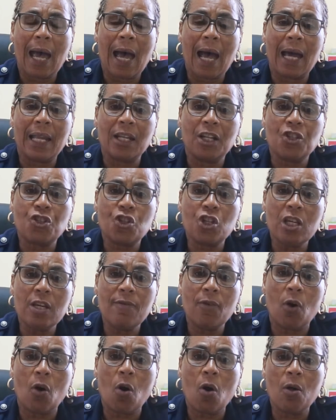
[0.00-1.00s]
and
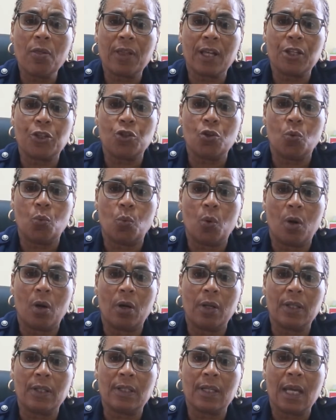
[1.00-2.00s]
achieve all that you
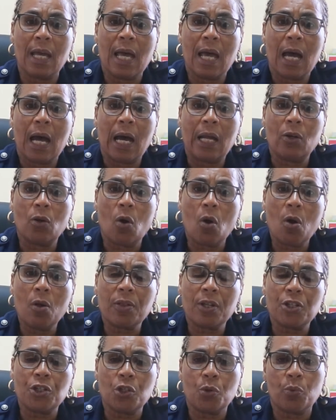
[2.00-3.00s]
want and all
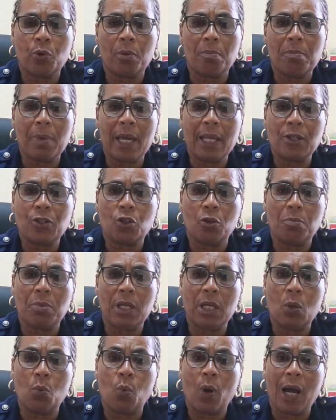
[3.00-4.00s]
that you were meant to
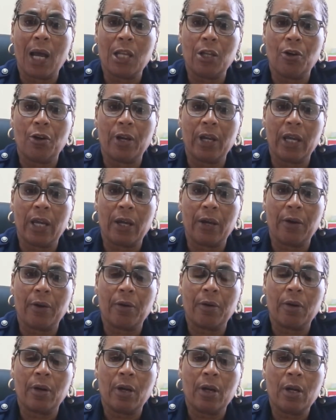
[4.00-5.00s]
be while you're here.